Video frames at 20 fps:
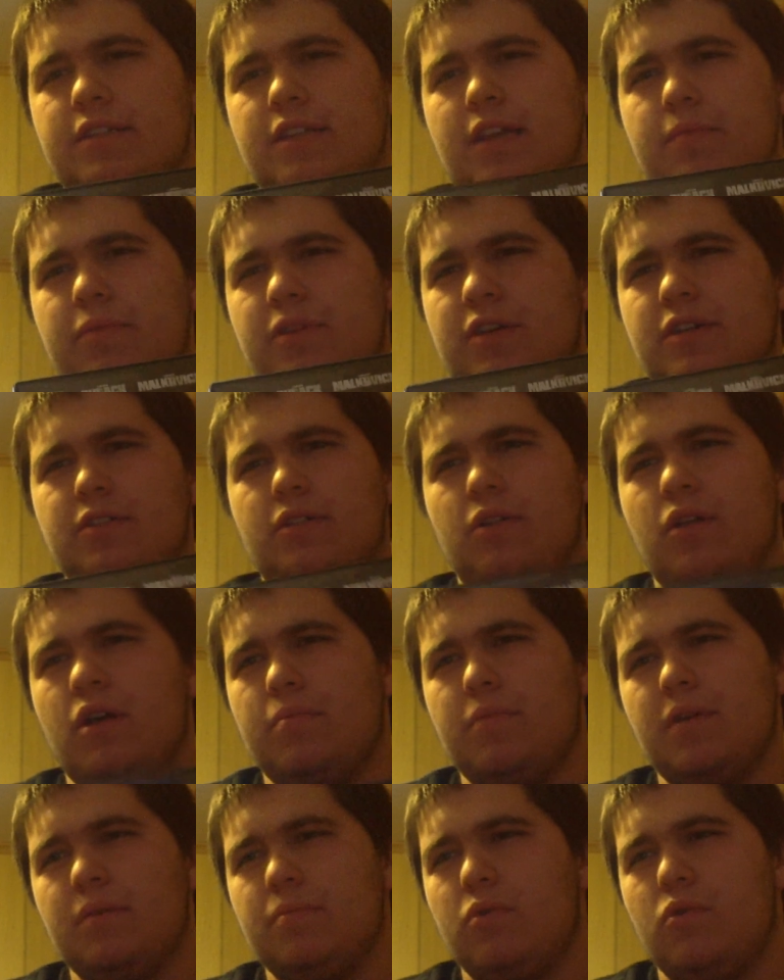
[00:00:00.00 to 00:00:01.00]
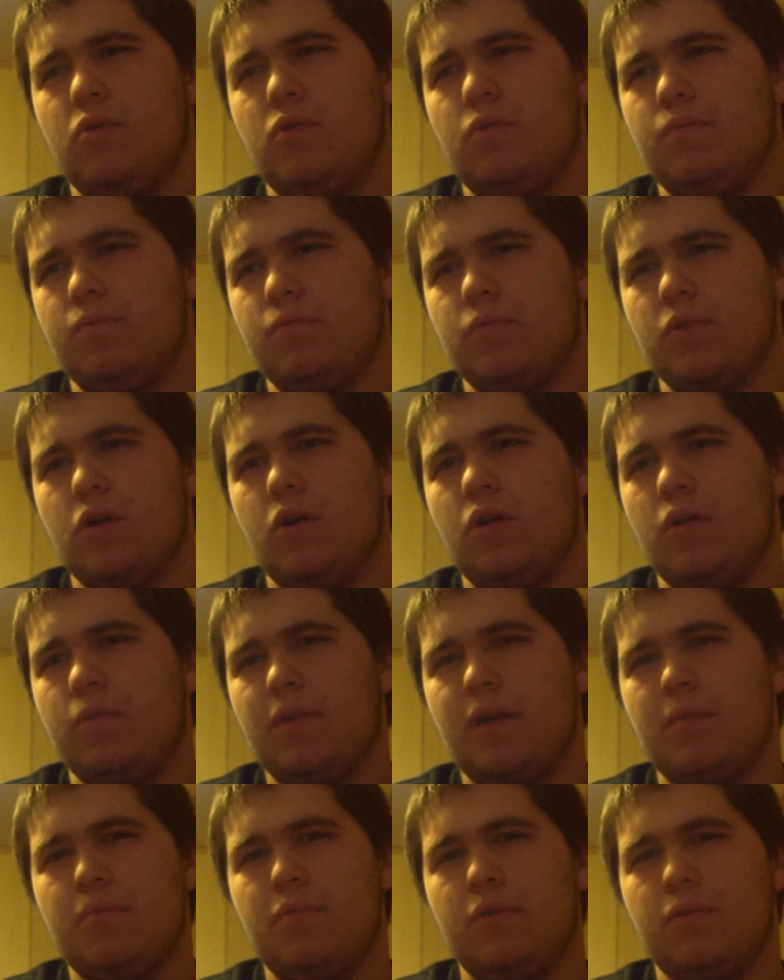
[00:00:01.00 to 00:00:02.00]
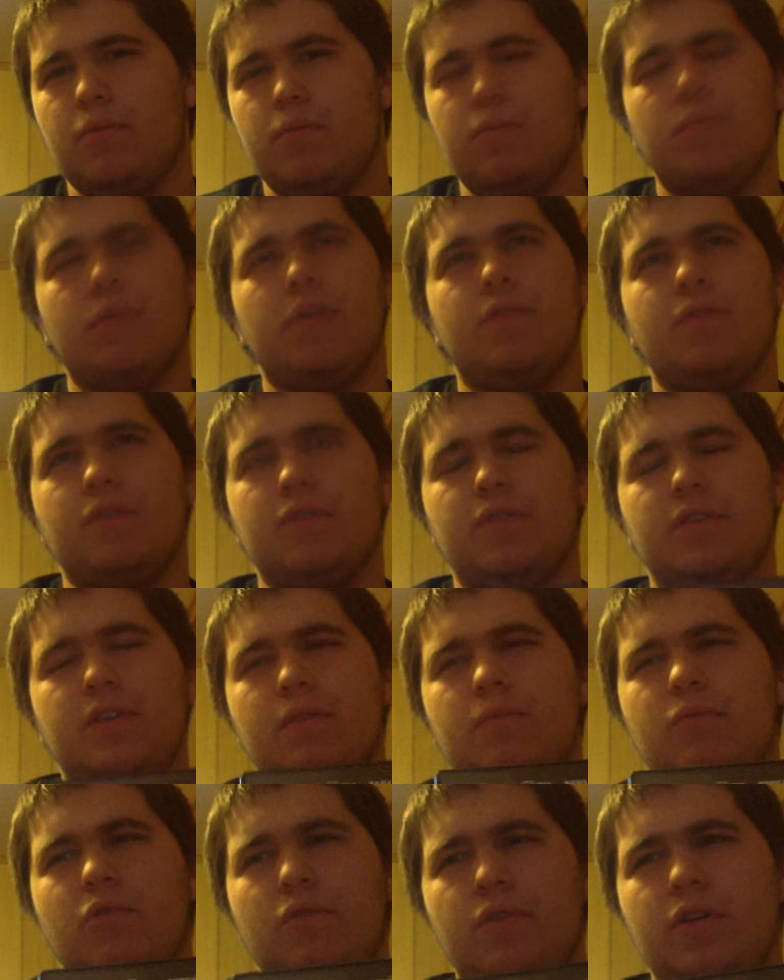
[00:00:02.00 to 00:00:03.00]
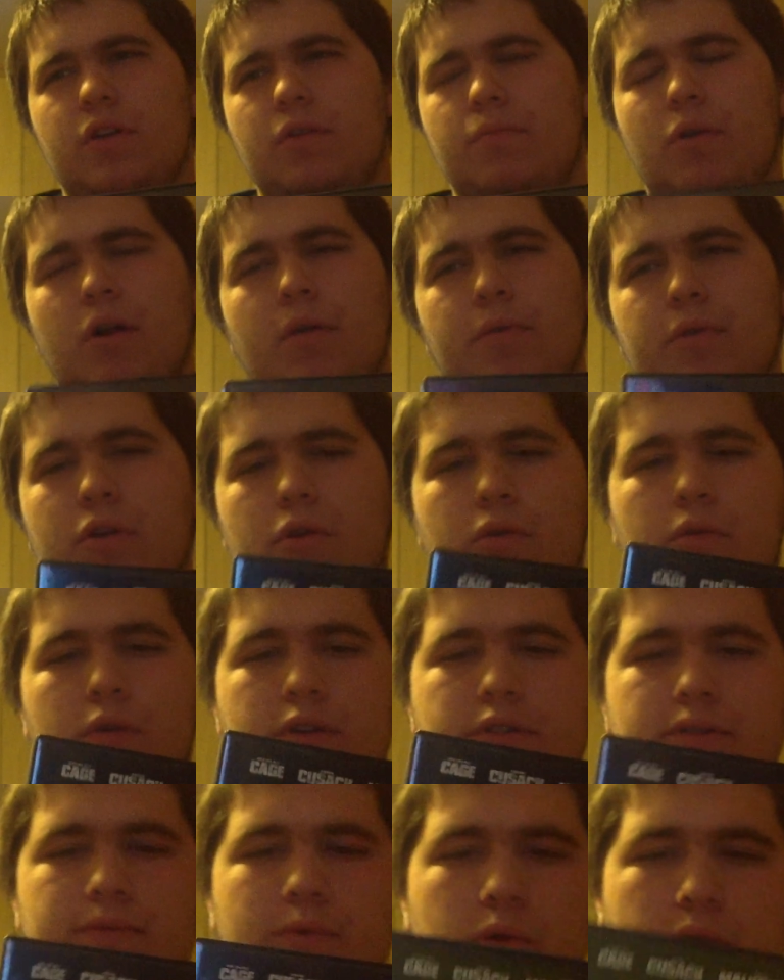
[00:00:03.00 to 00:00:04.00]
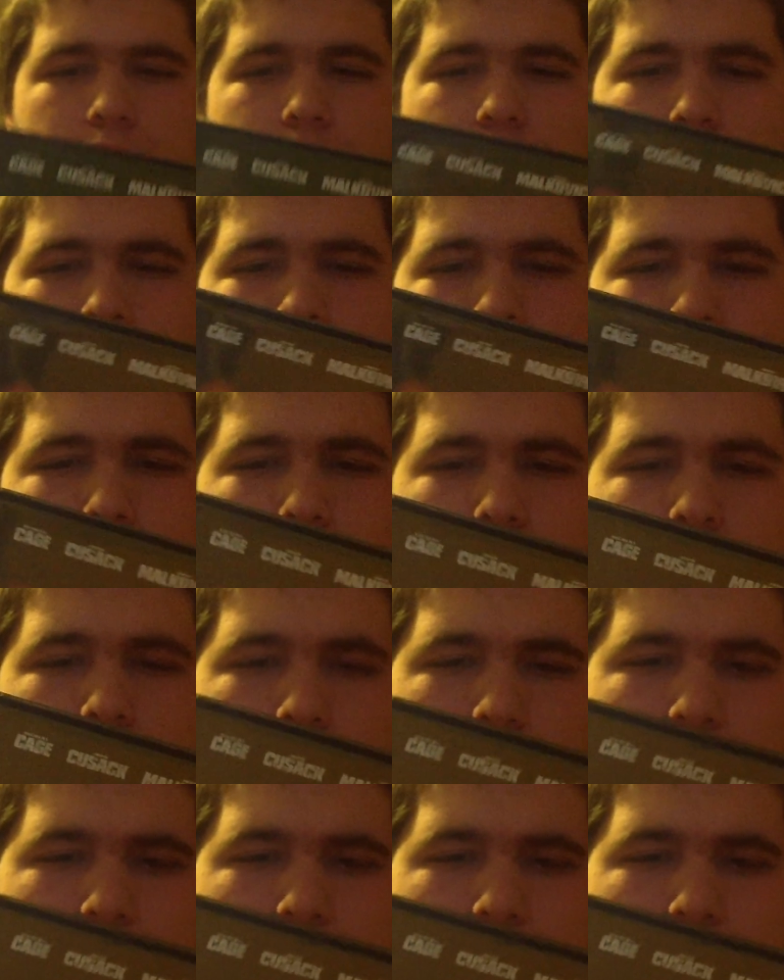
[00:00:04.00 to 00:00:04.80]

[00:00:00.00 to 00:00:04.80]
name because a lot of people call him that, but if you've seen the movie, you probably know what his full name is, but